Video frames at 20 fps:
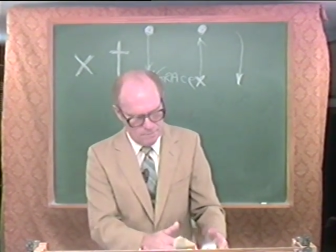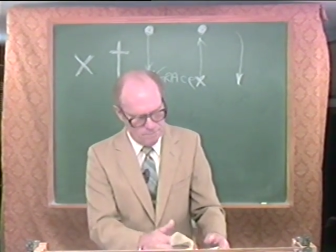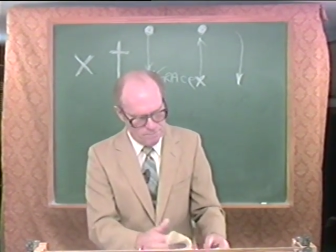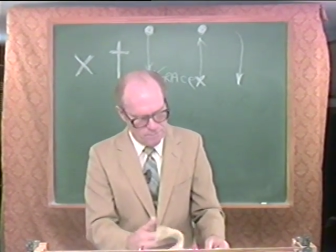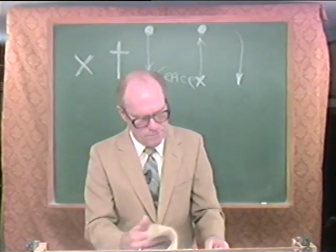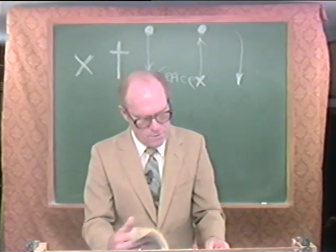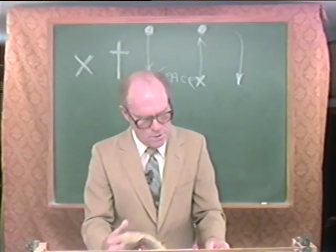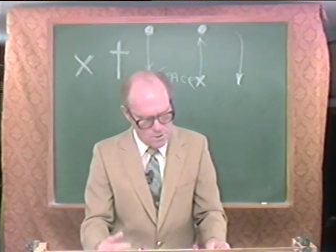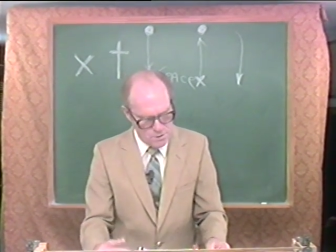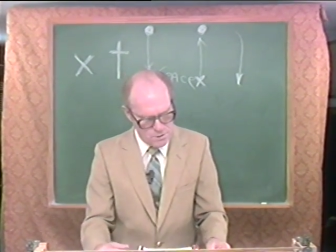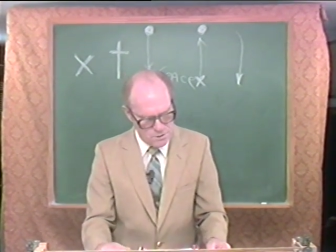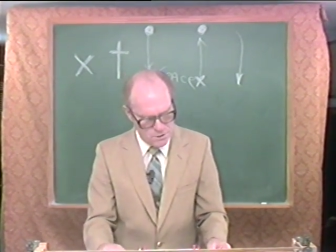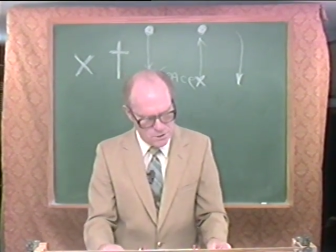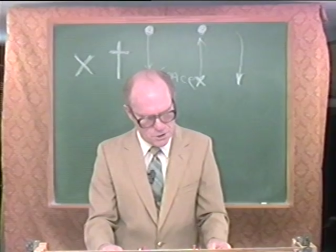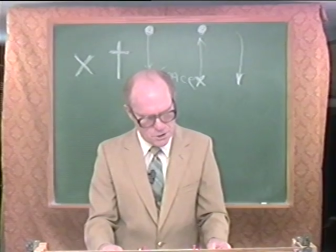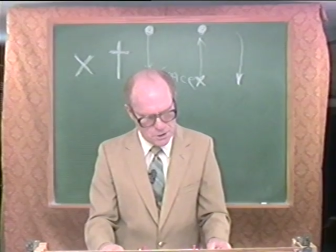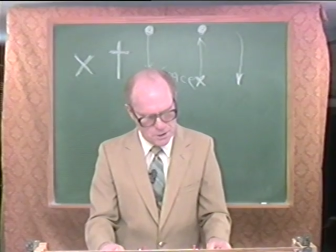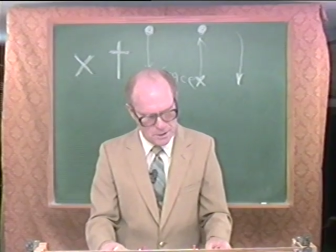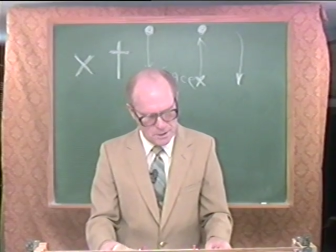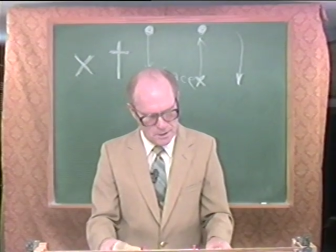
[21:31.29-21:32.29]

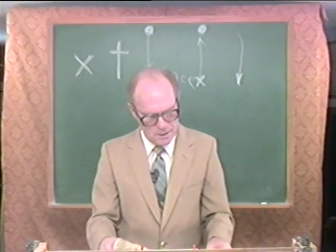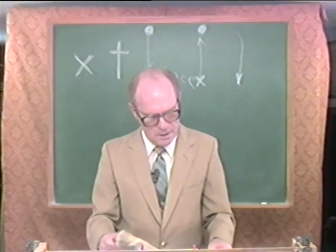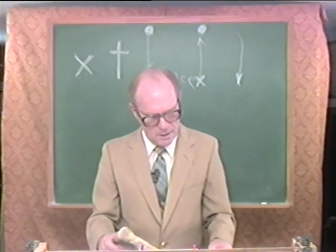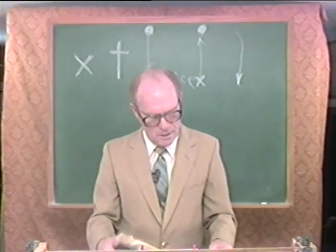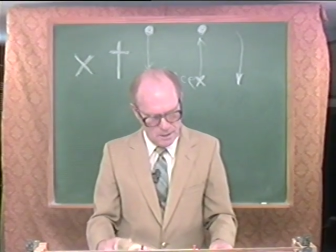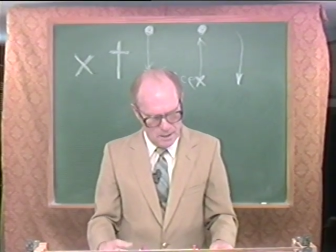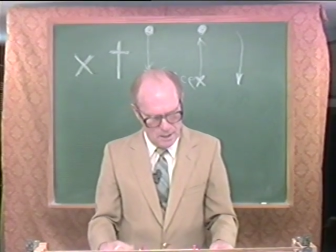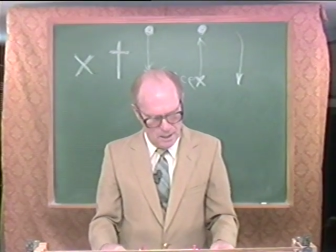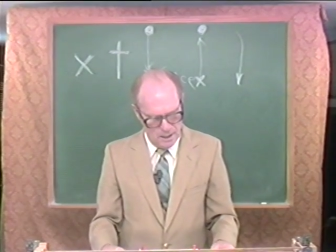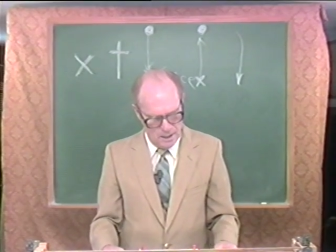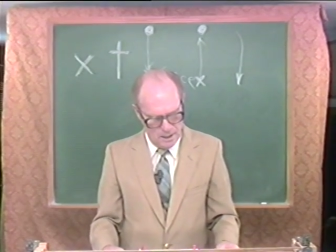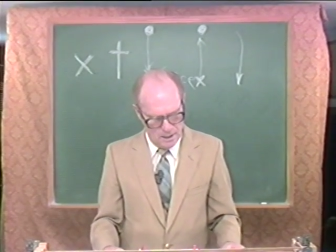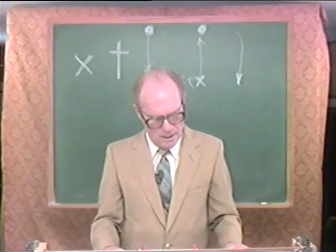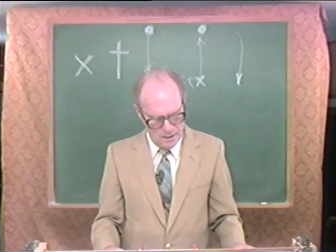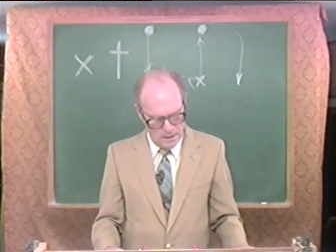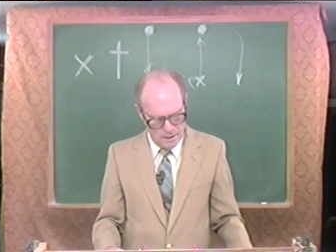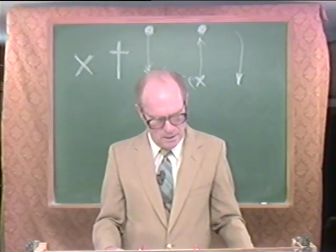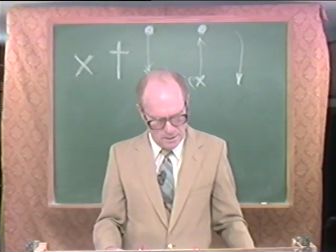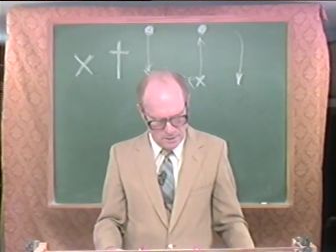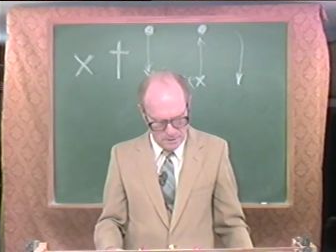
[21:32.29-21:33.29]
verse
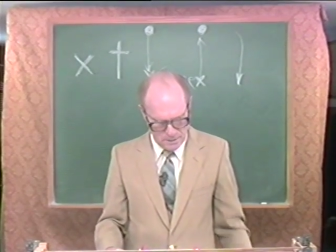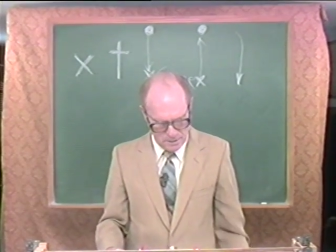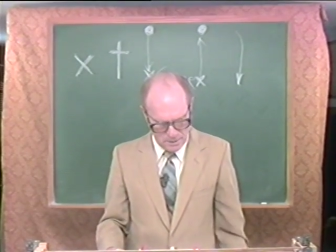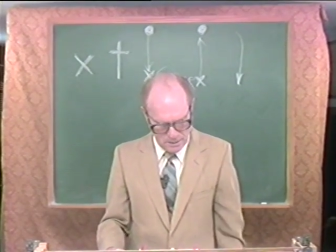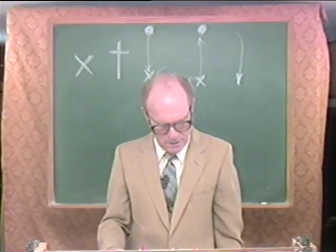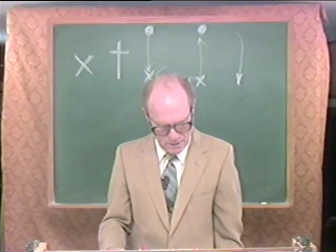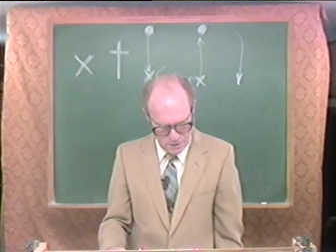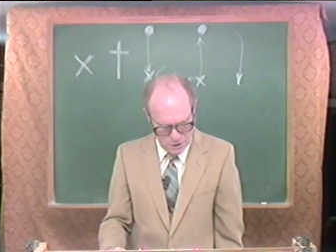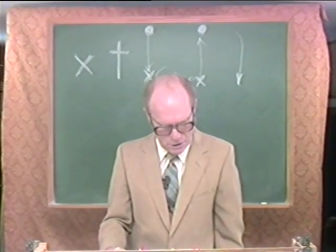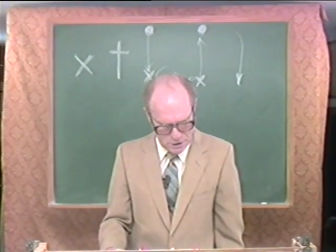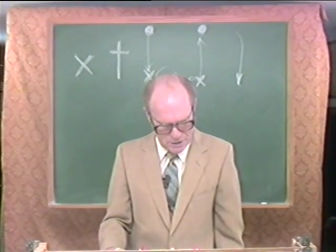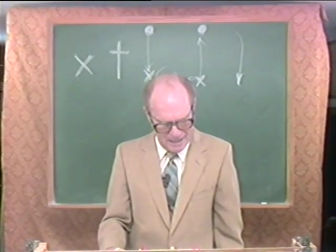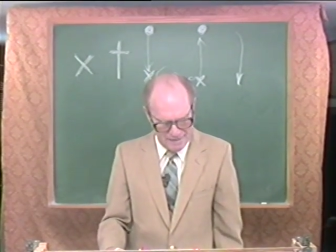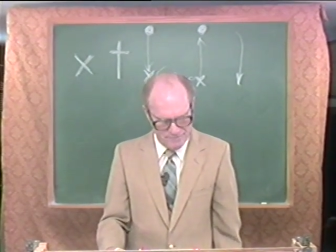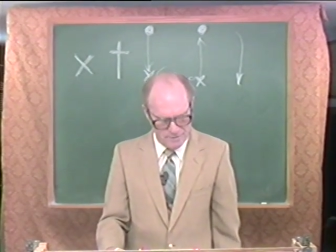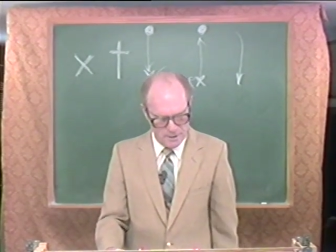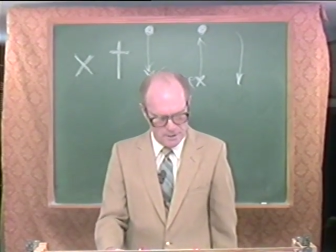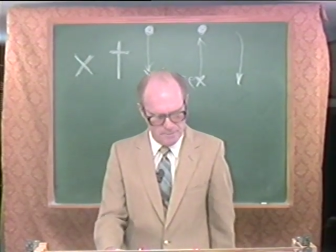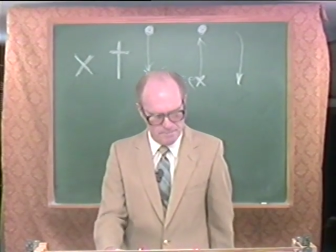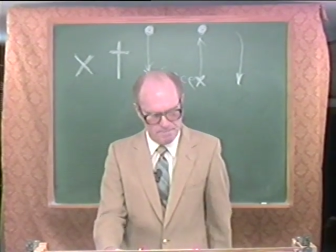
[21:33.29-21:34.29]
uh,
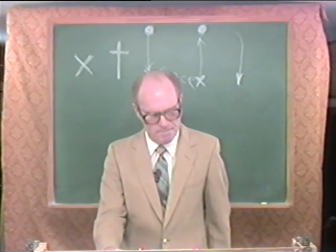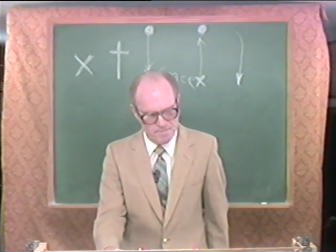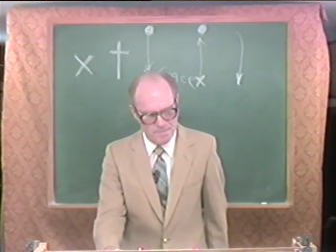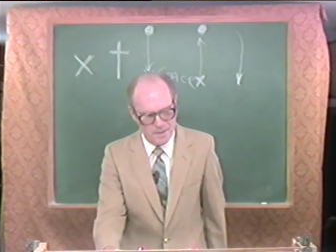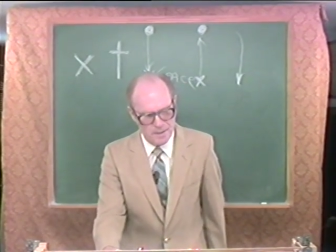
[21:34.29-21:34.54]
7.